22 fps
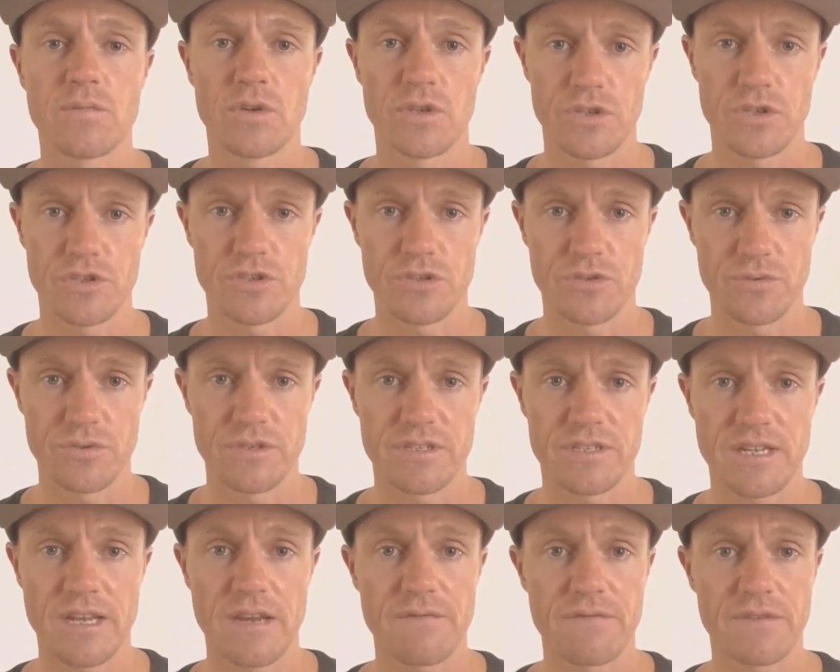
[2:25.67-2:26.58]
What you do
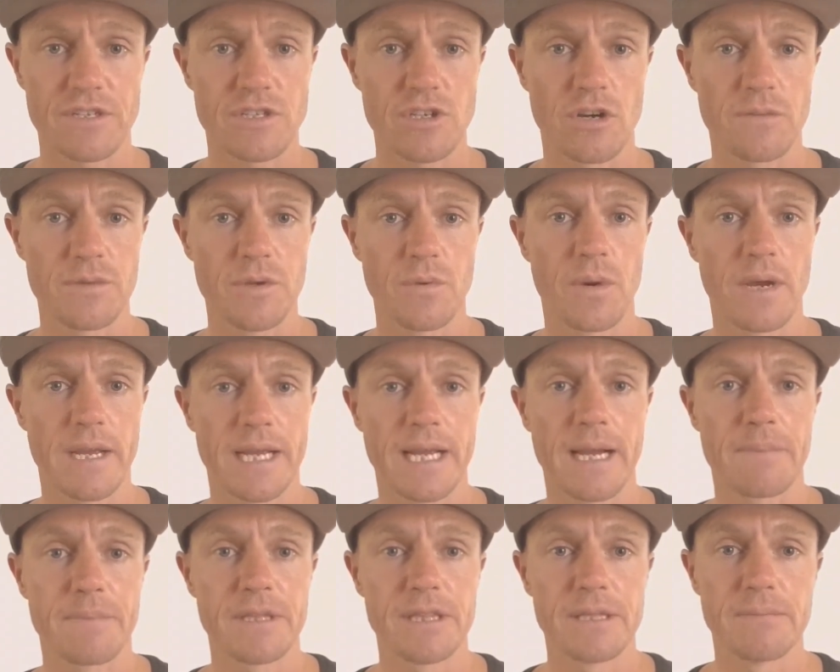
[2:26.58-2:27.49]
is every time you
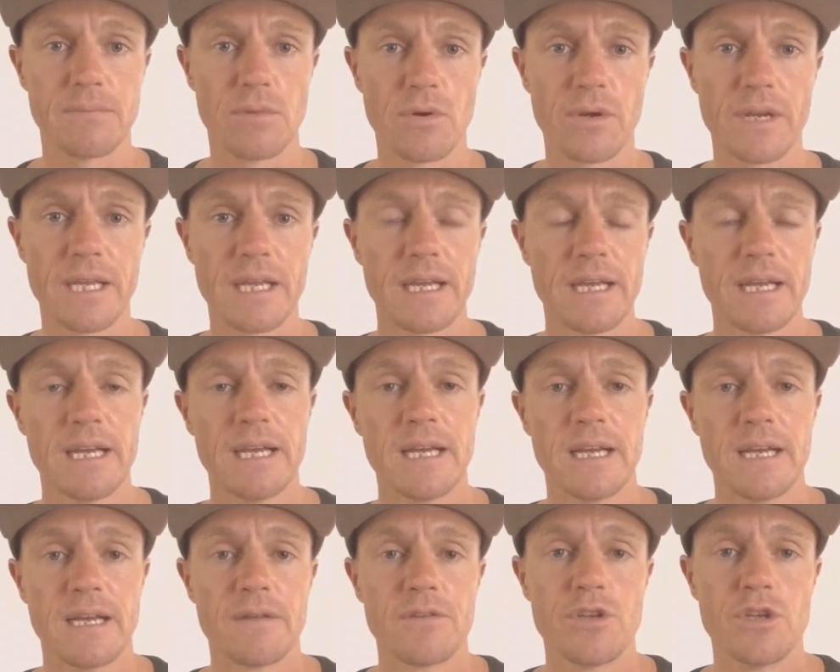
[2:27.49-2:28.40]
wake up in the morning,
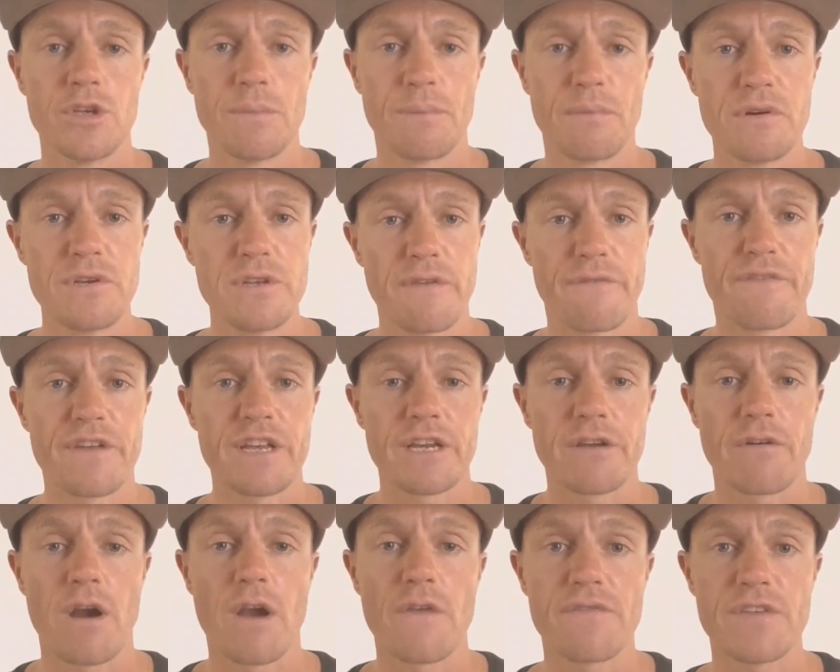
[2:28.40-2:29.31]
you put your
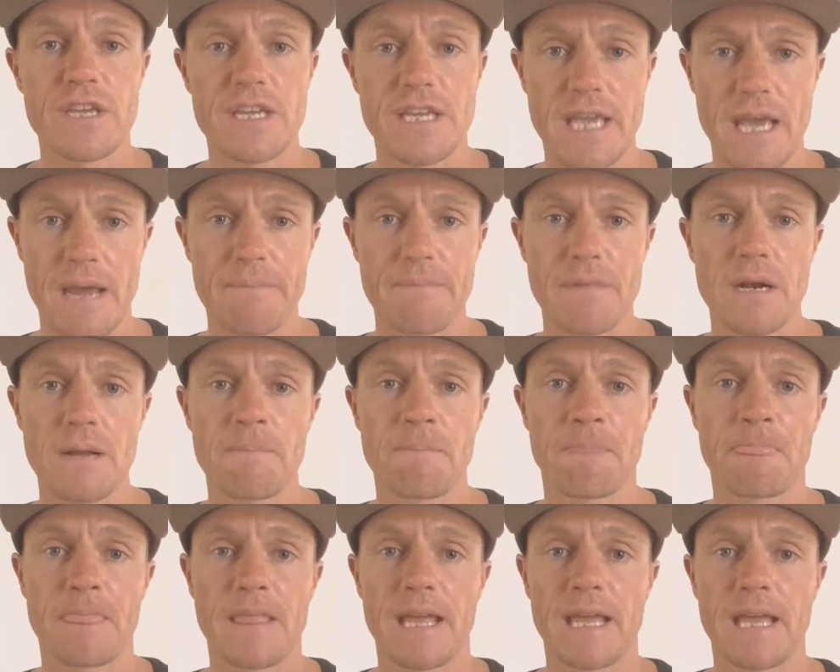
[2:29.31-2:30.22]
finger over your camera,
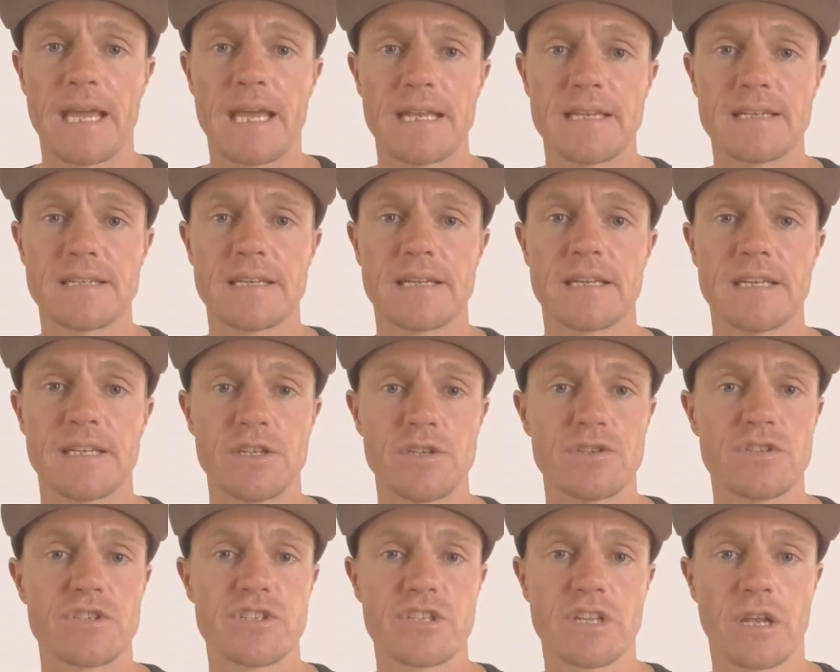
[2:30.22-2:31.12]
and it
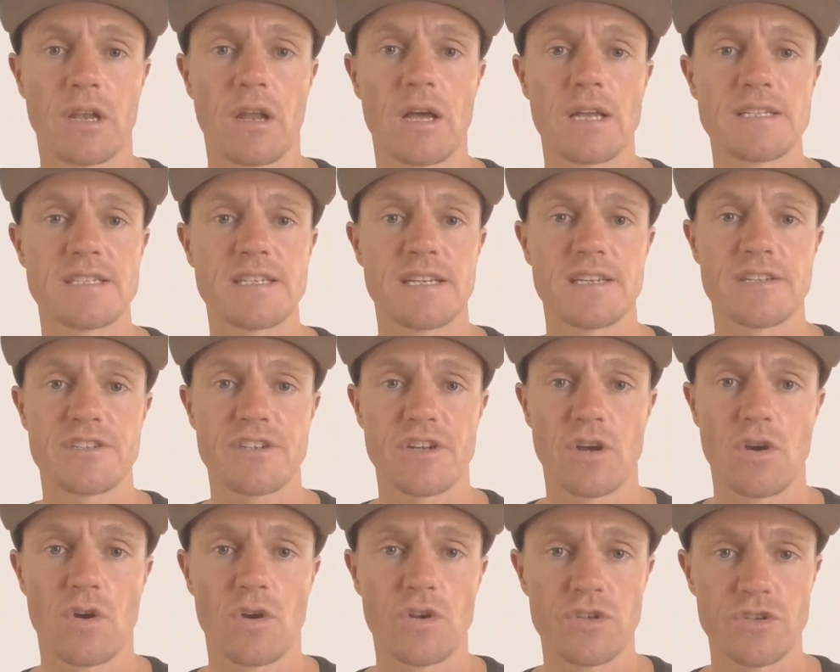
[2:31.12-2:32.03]
uses the light
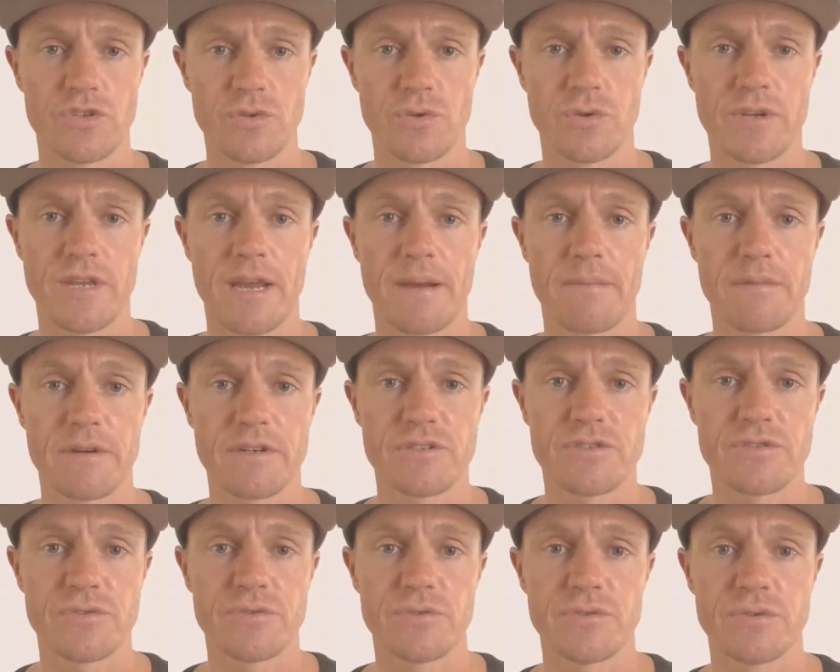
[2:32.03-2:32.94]
sensor on your camera
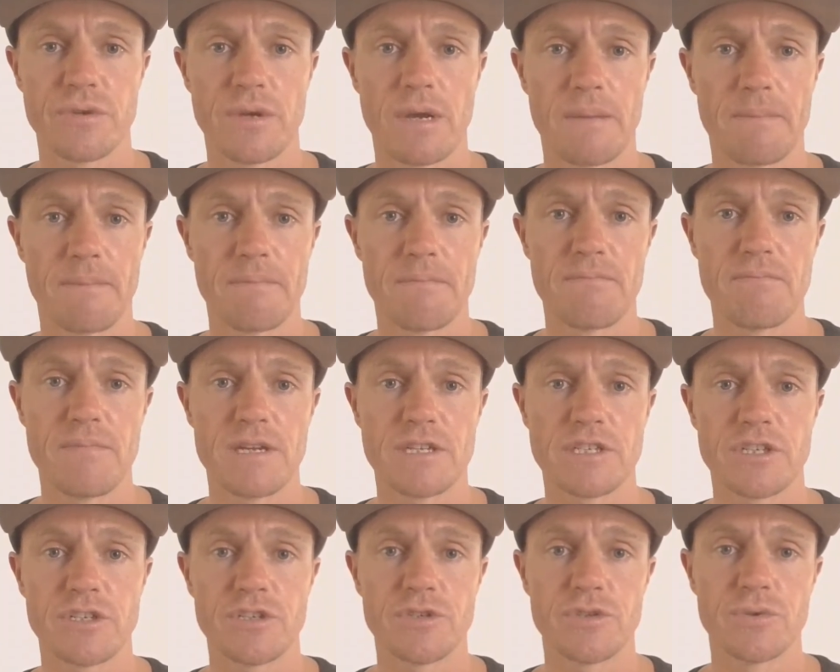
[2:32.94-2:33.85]
to
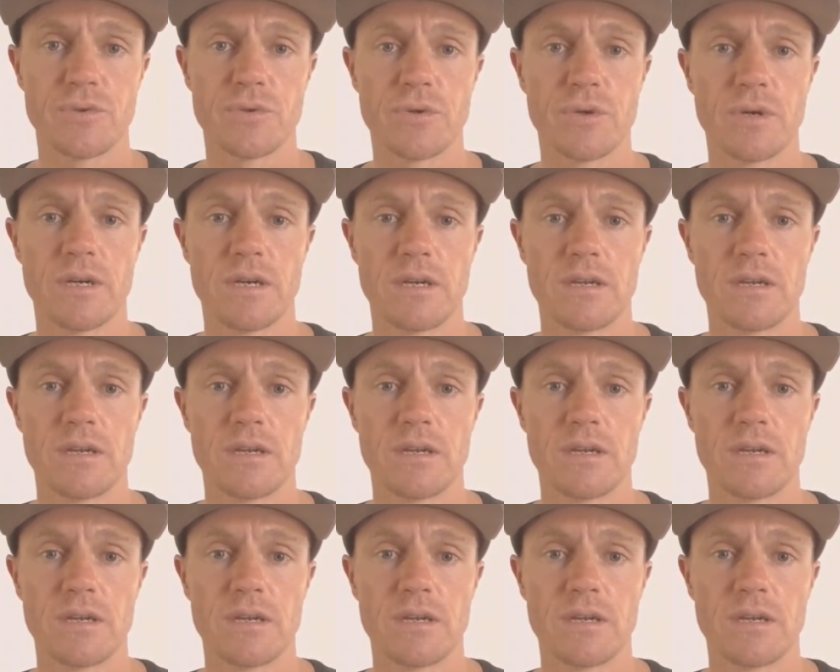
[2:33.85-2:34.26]
measure your